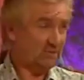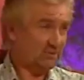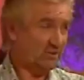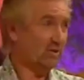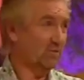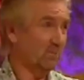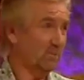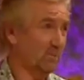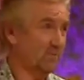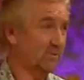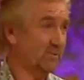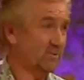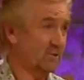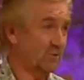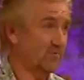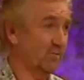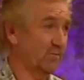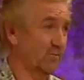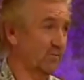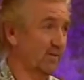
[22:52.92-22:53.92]
It's terrible,
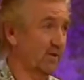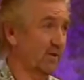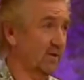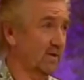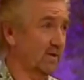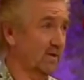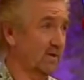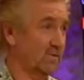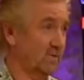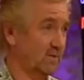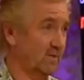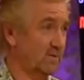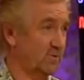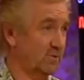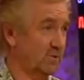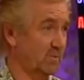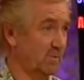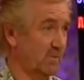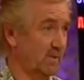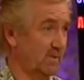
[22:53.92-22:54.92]
it's horrific. Mm. I
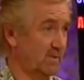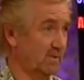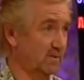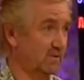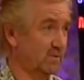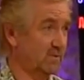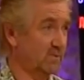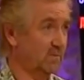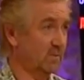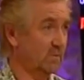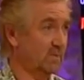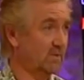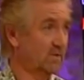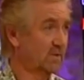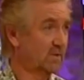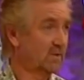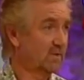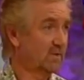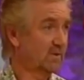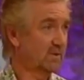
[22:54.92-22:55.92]
sense your pain in this one.
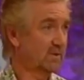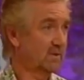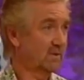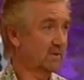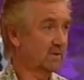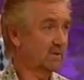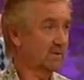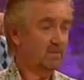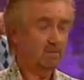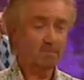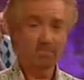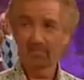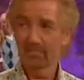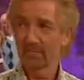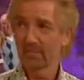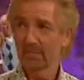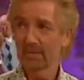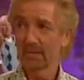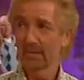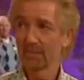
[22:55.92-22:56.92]
Yep.
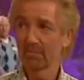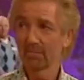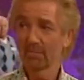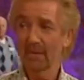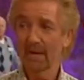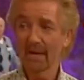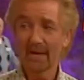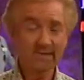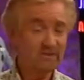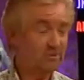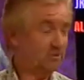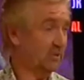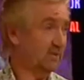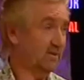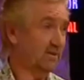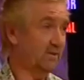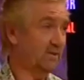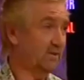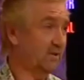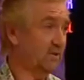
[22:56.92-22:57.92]
But
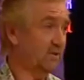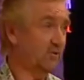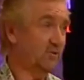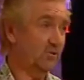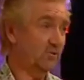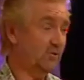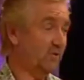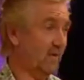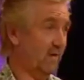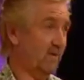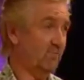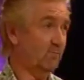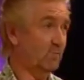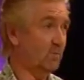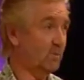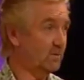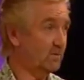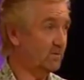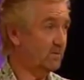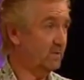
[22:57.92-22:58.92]
actually, you could
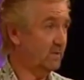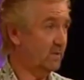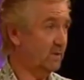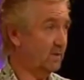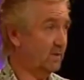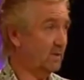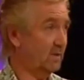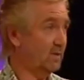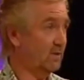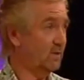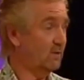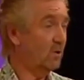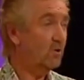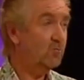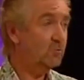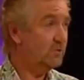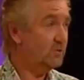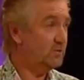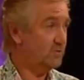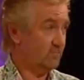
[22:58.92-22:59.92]
have one of the
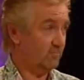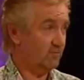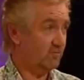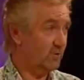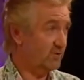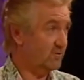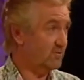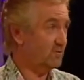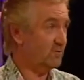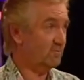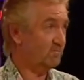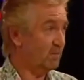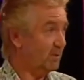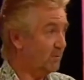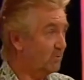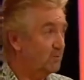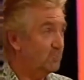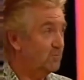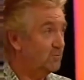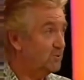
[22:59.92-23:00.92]
longest runs of
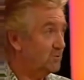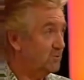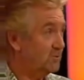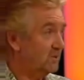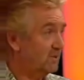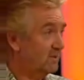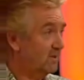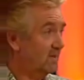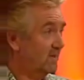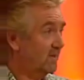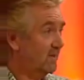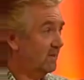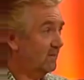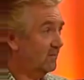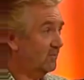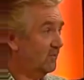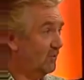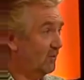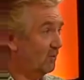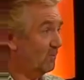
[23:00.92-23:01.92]
blues yes,
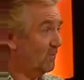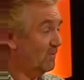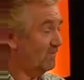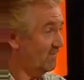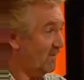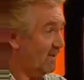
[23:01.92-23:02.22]
that